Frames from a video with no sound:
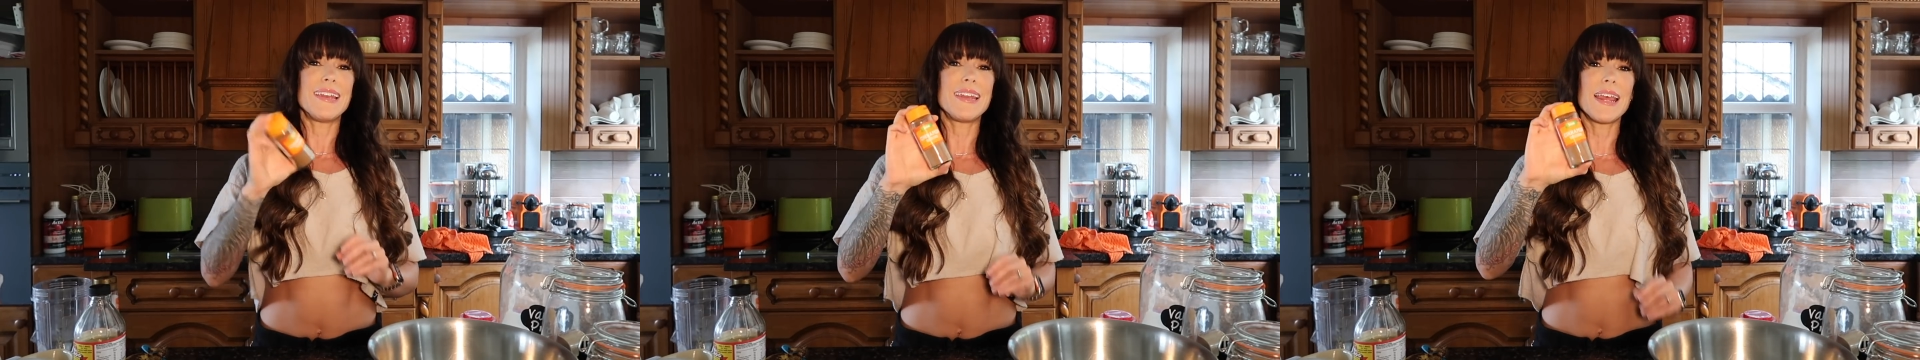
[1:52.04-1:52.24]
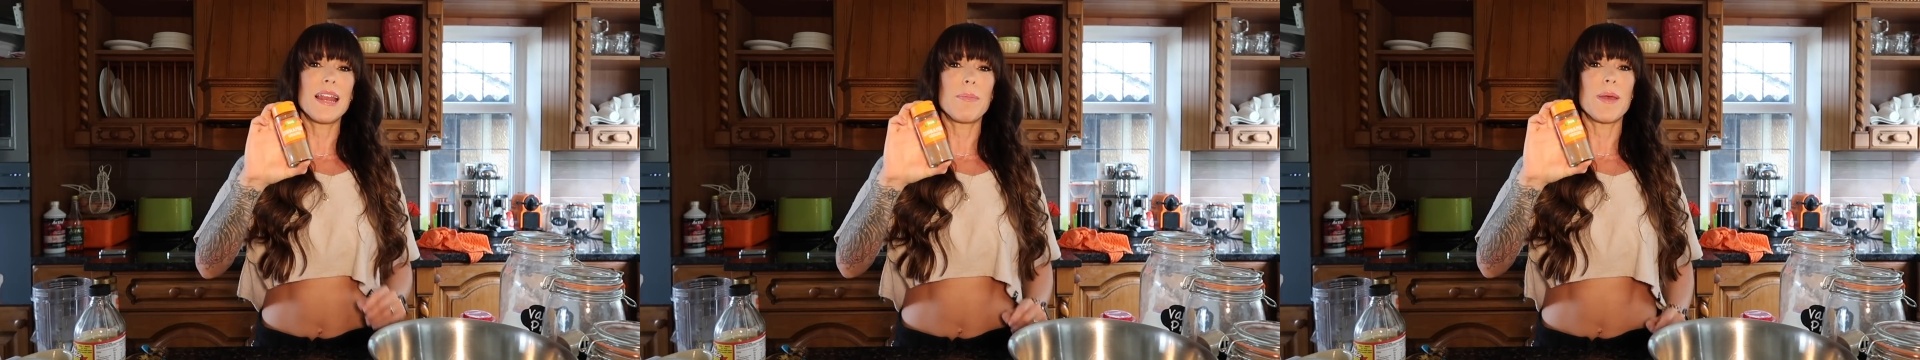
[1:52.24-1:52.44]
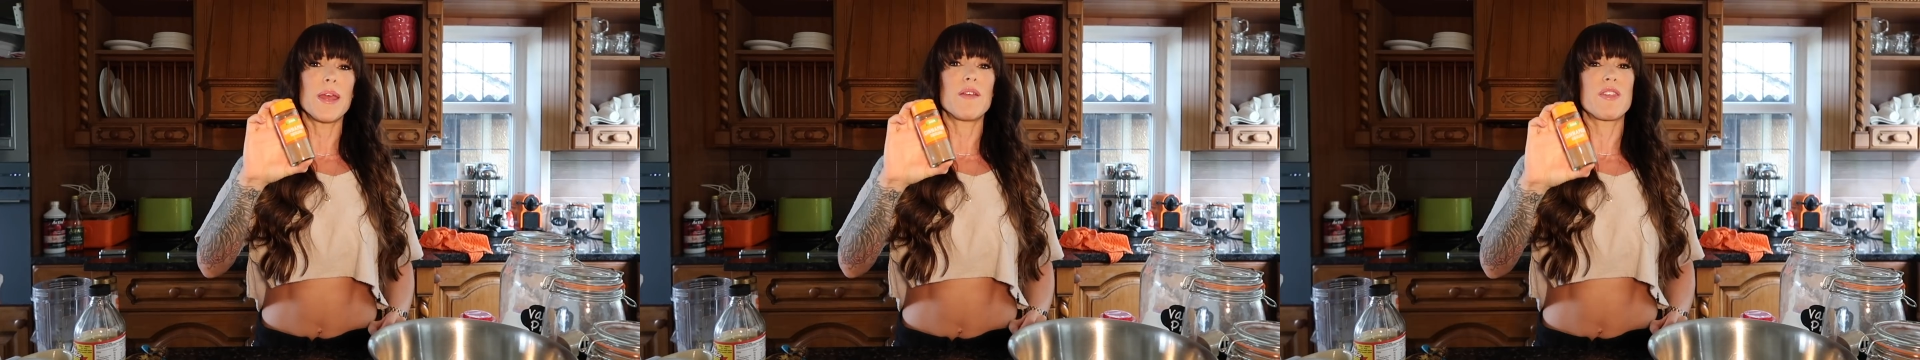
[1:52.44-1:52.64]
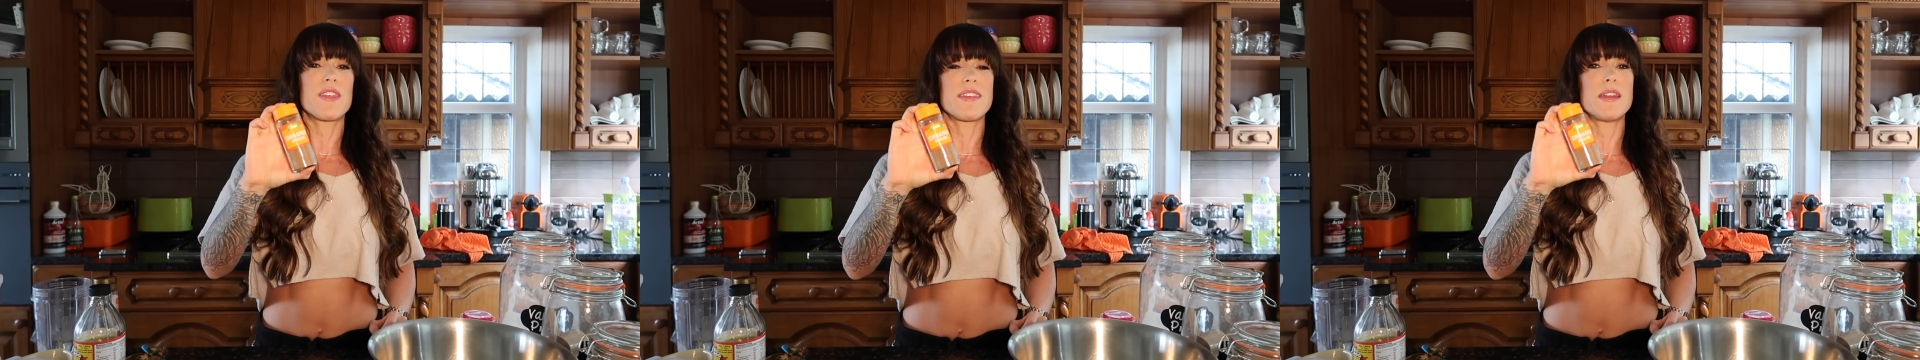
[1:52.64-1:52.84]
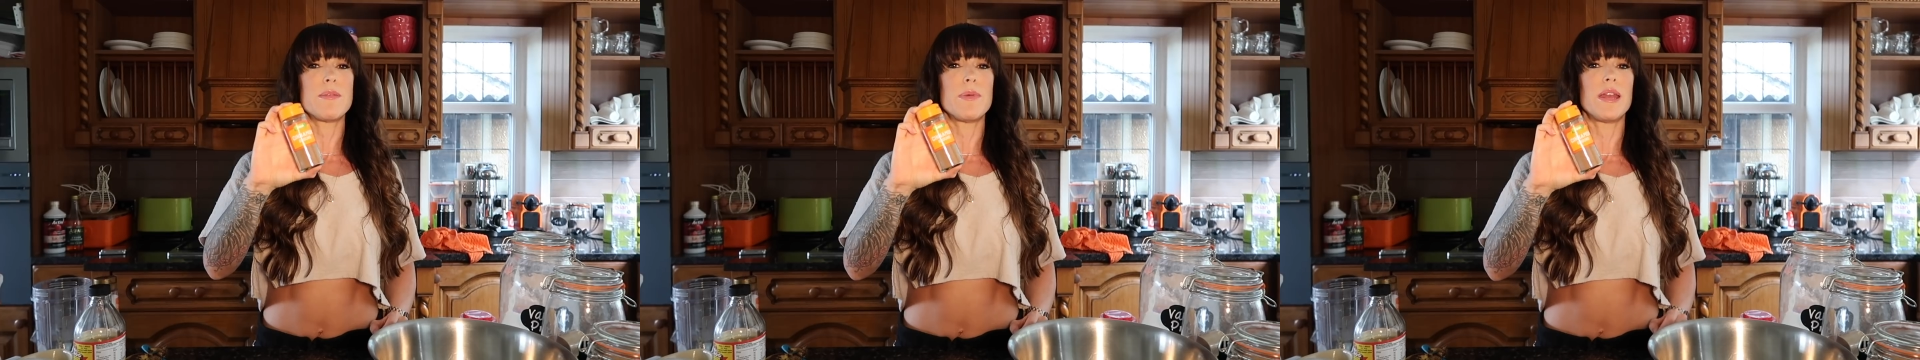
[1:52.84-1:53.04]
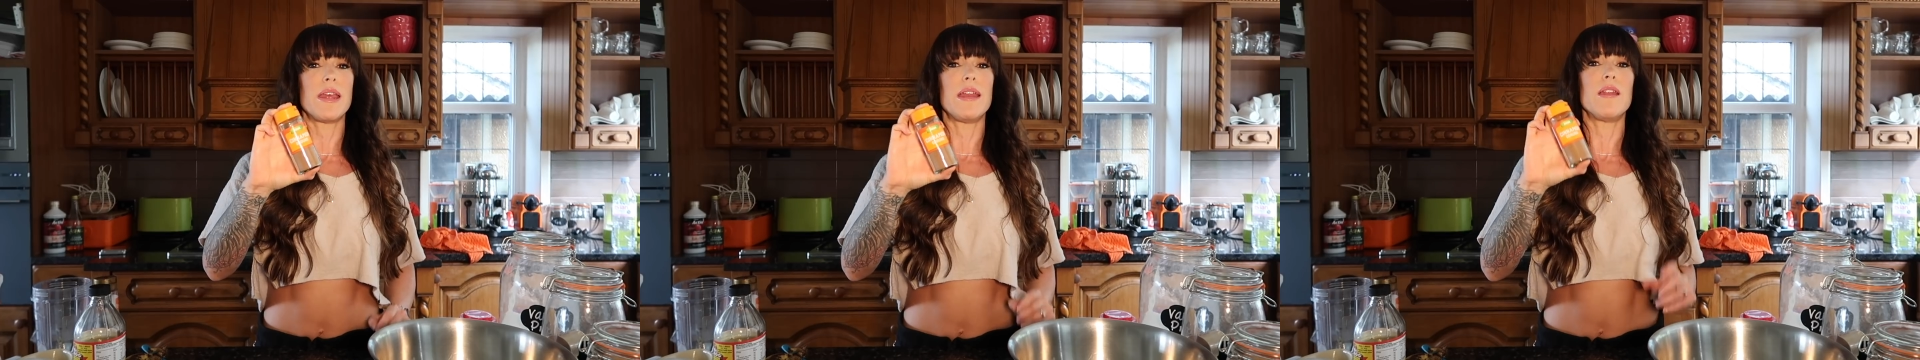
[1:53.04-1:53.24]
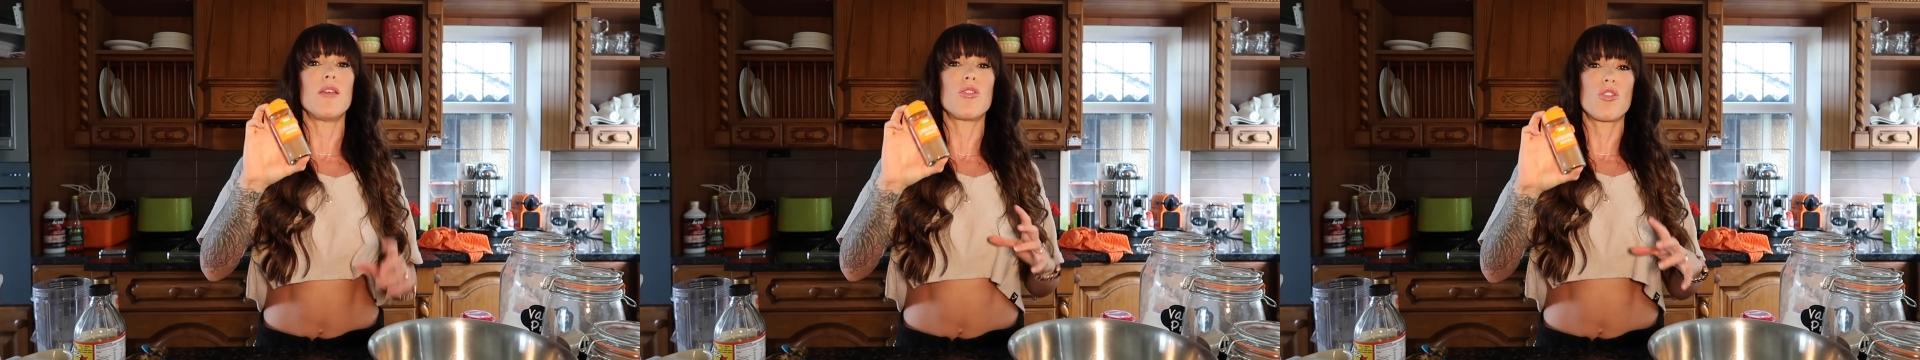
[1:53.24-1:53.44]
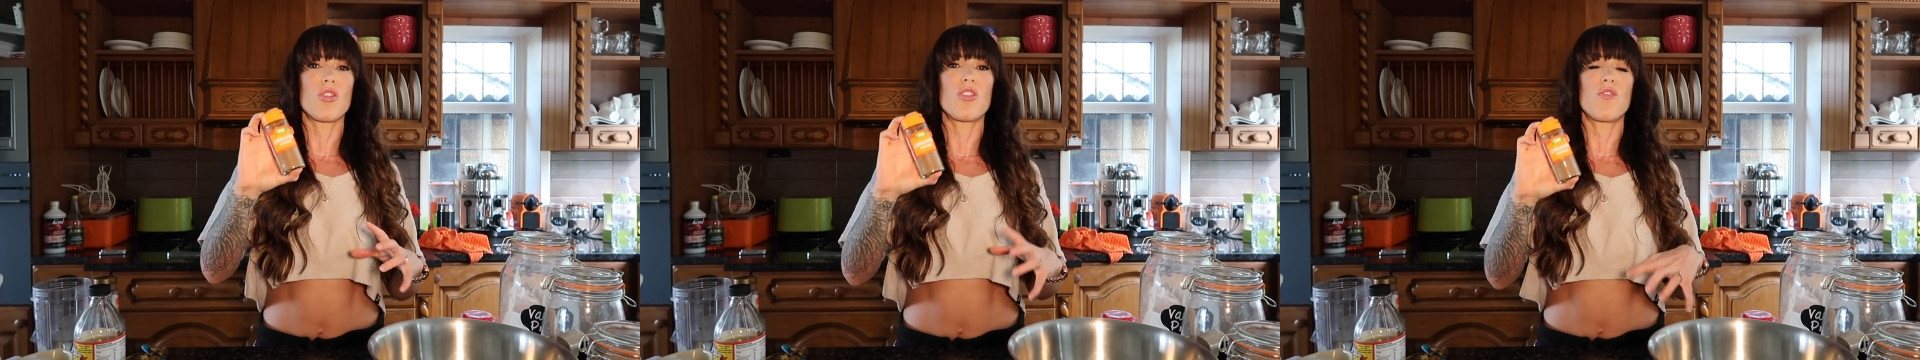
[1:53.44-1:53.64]
a little bit of cinnamon
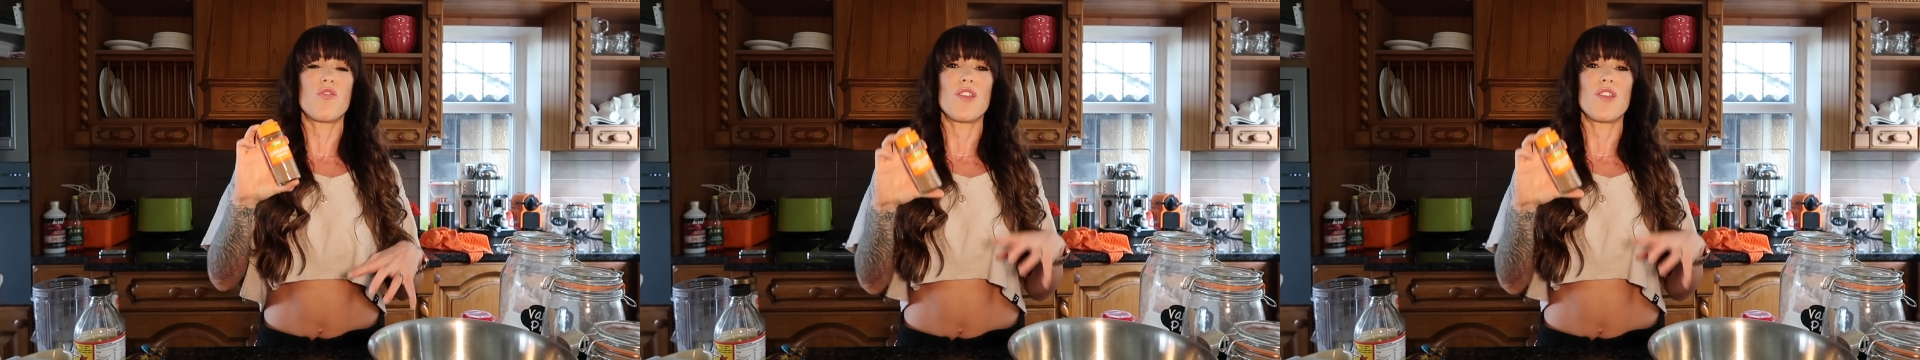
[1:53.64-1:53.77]
in just